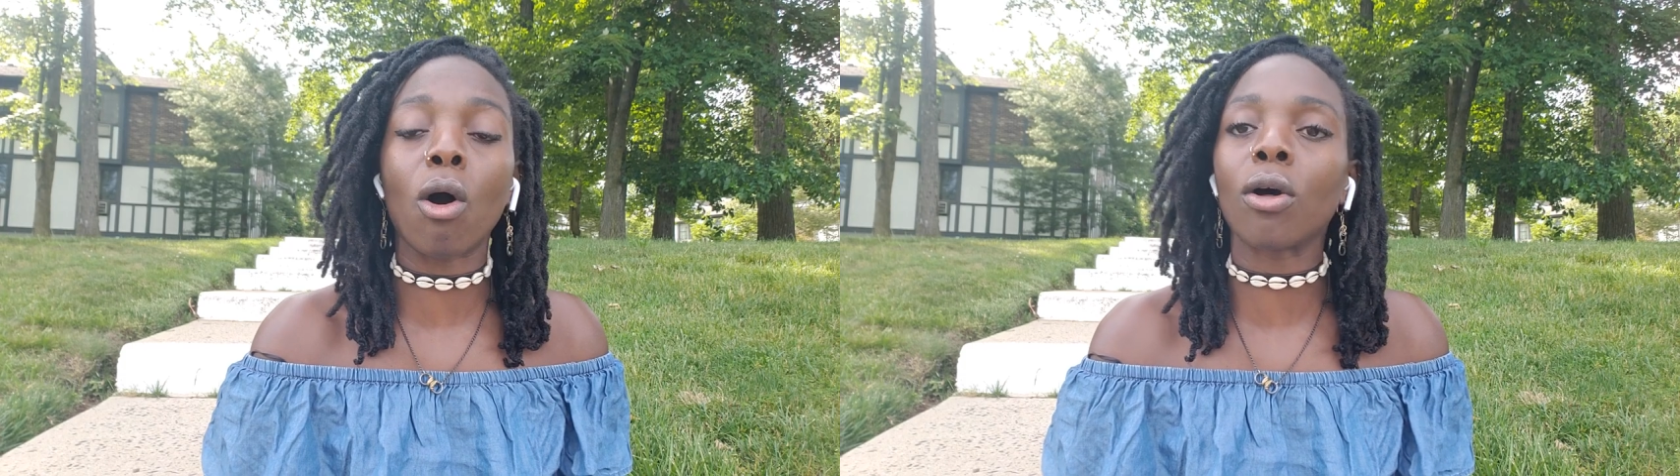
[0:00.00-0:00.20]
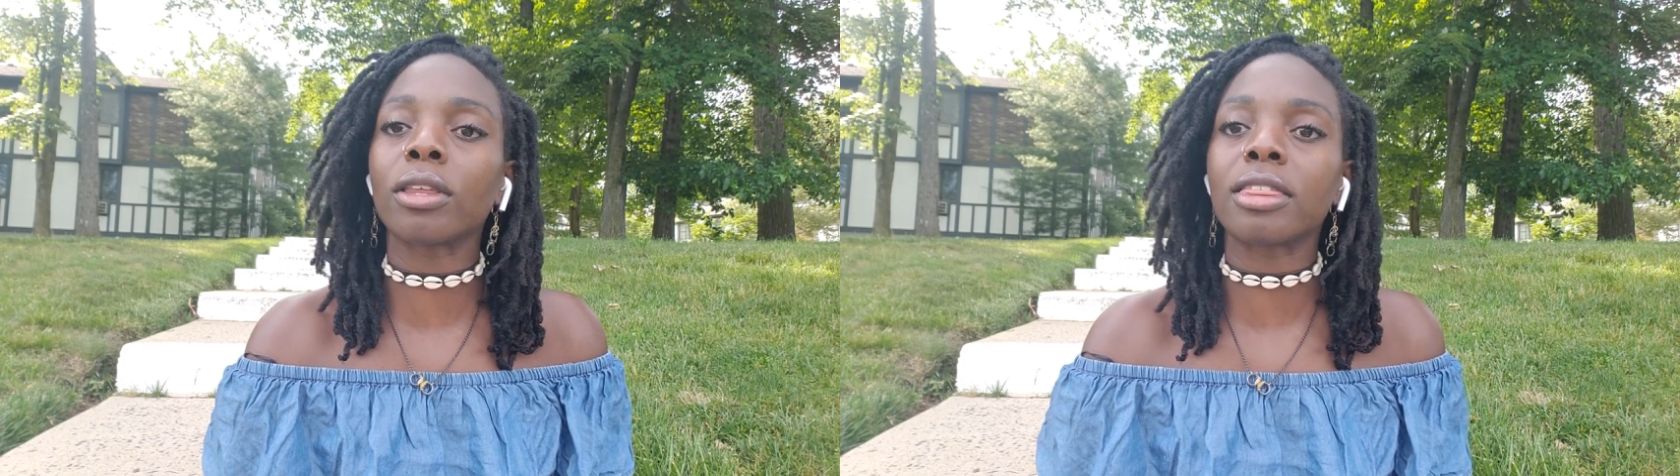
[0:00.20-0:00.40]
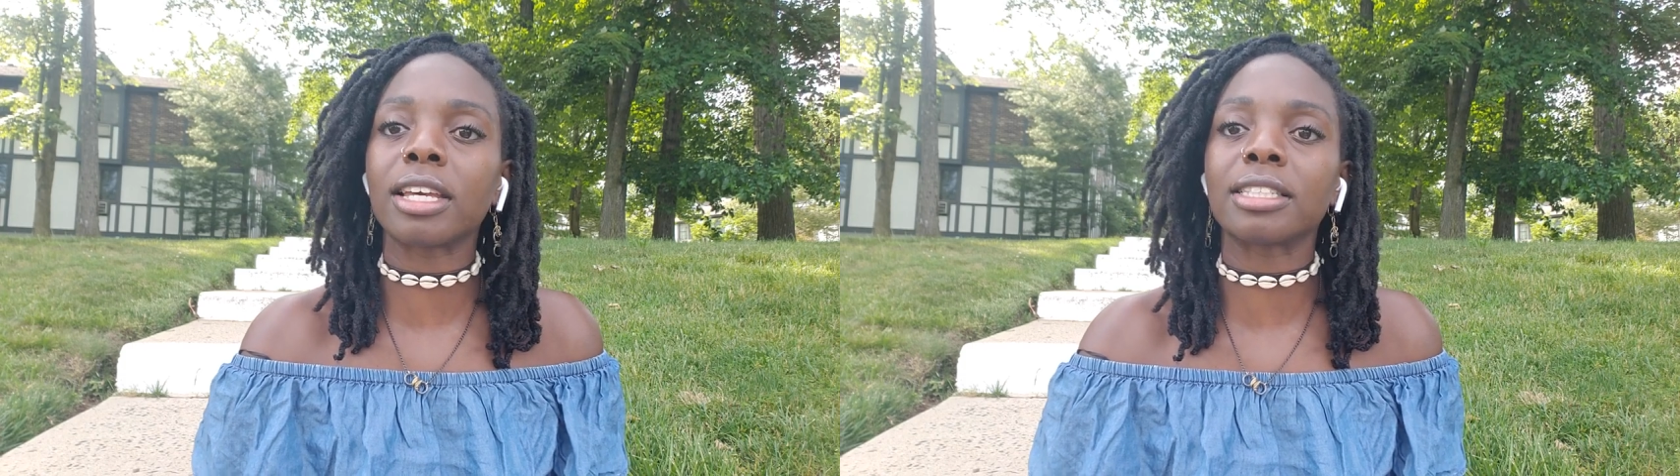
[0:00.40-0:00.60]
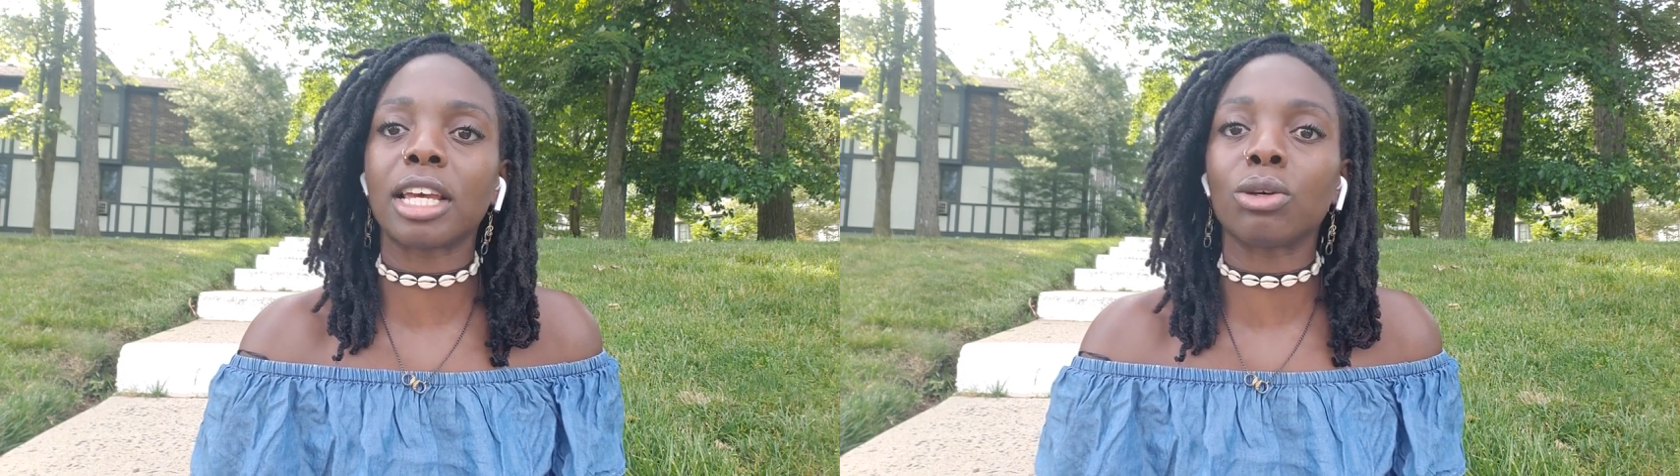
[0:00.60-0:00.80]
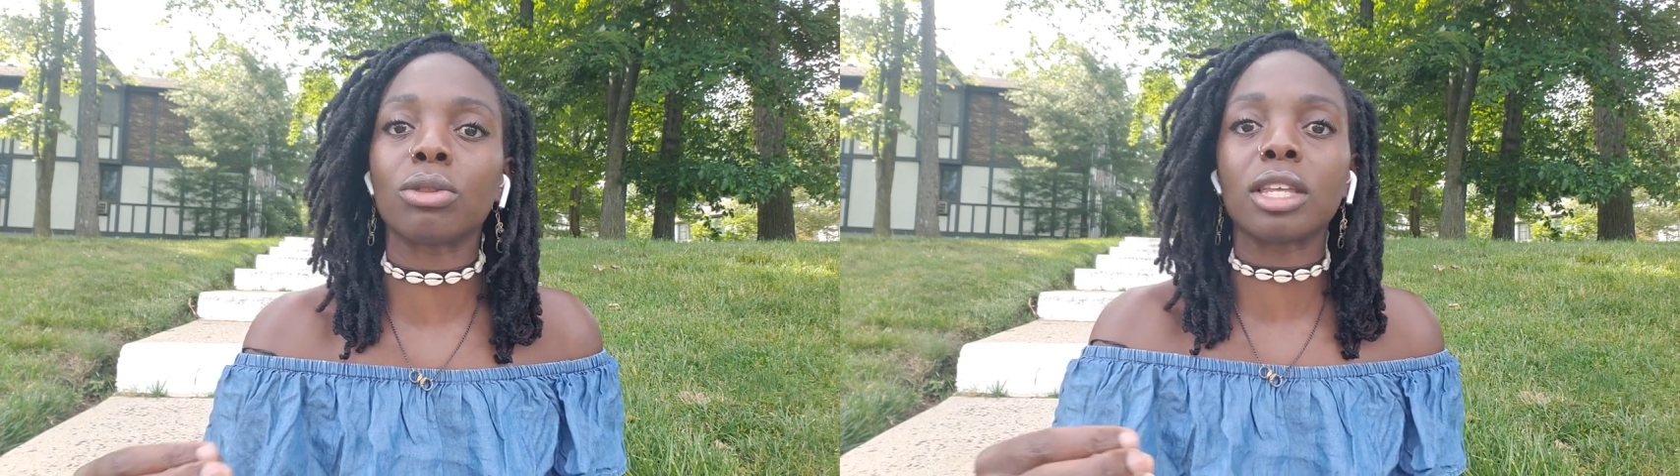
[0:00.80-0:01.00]
all the things
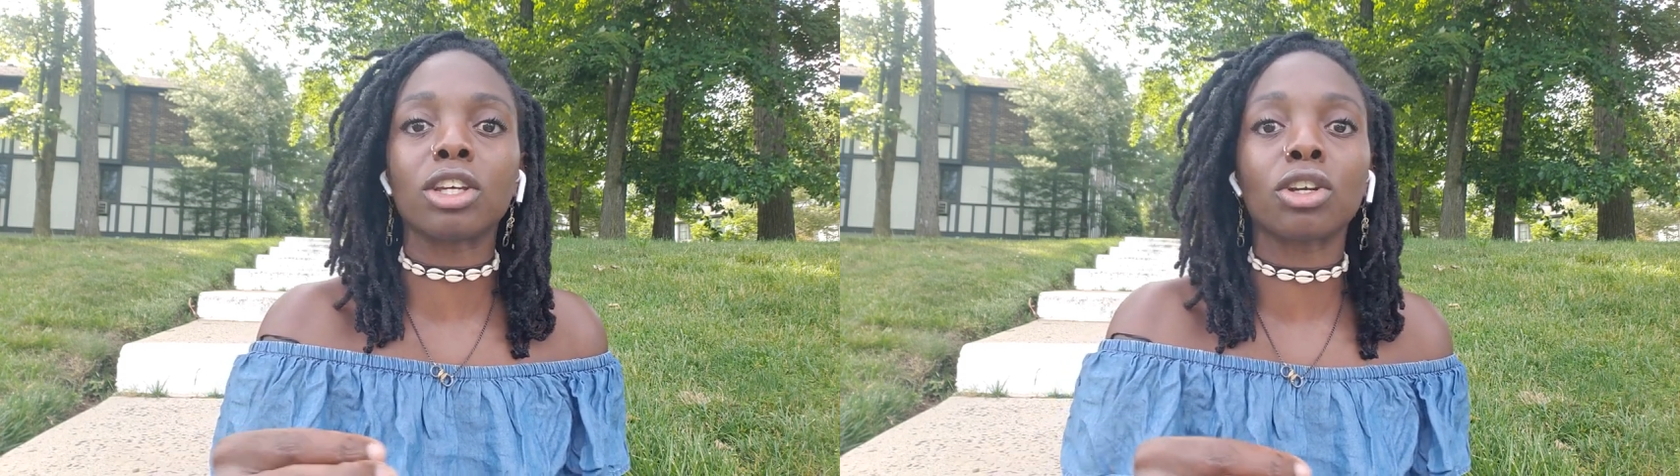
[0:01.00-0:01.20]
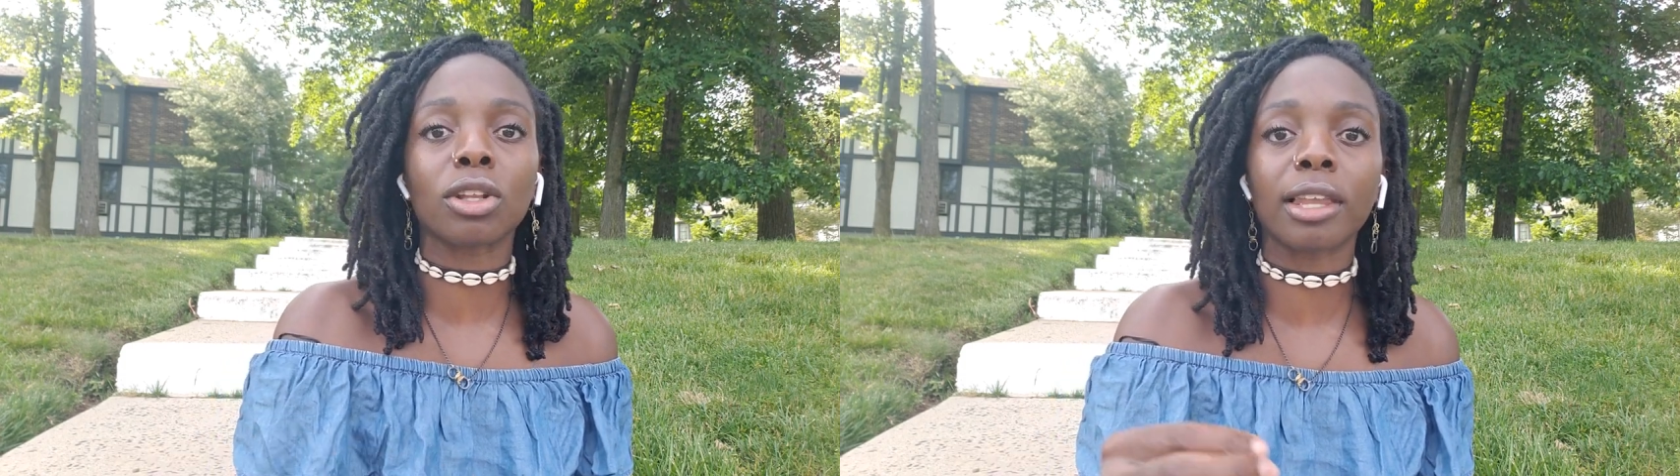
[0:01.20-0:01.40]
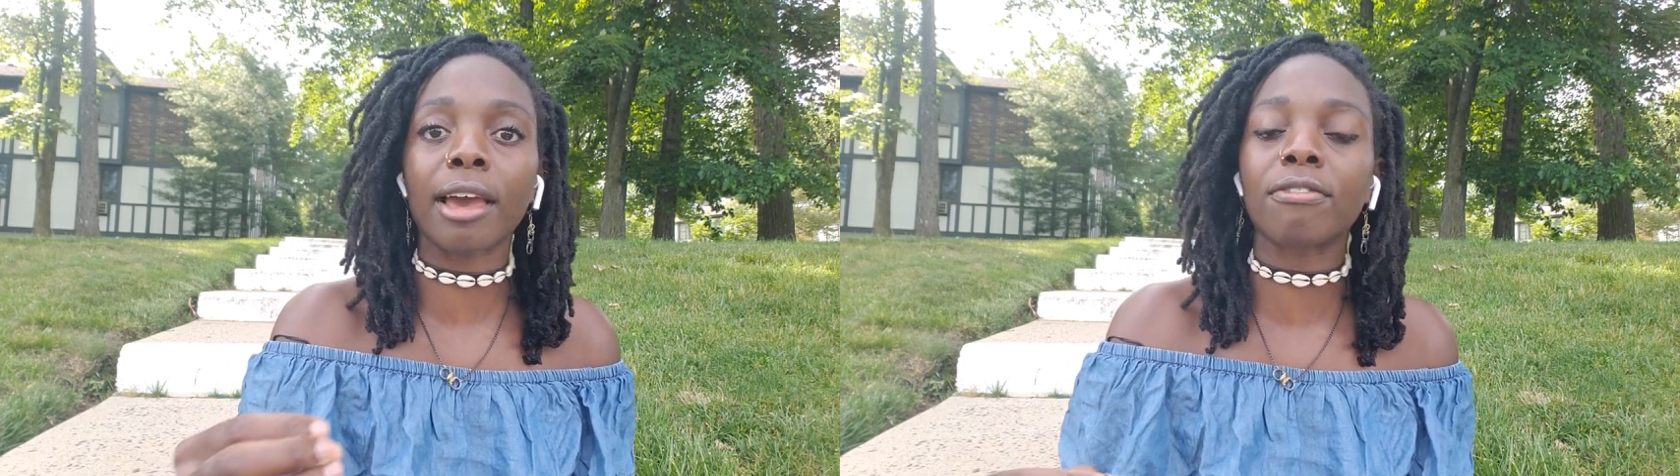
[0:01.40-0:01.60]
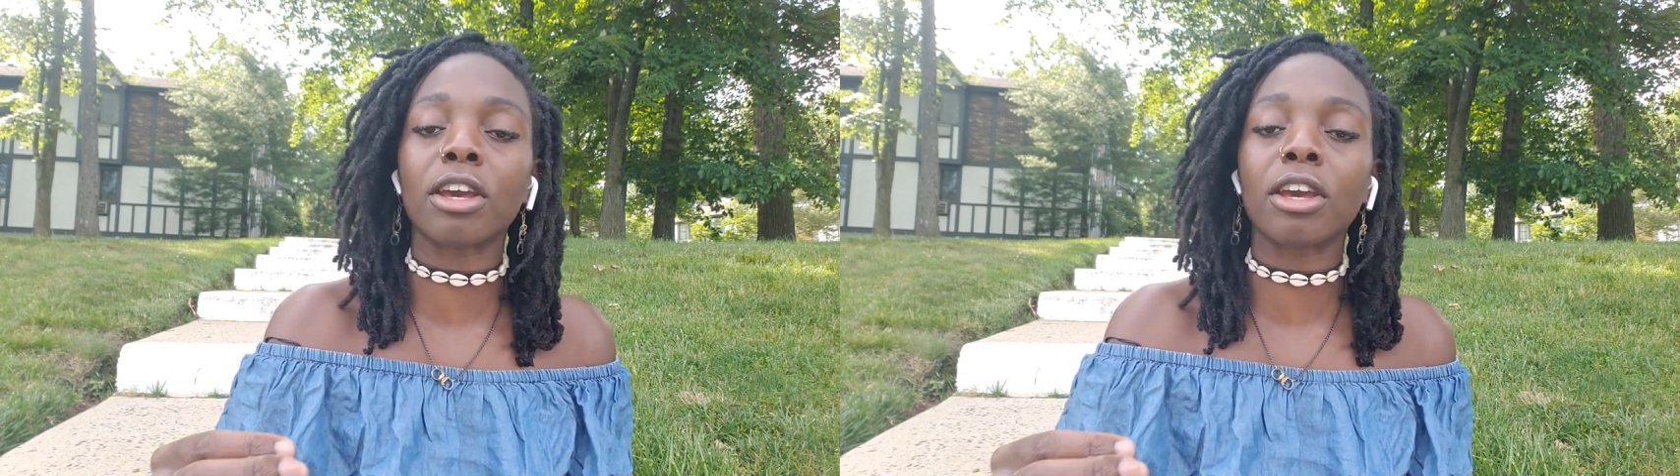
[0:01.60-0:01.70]
that you think your life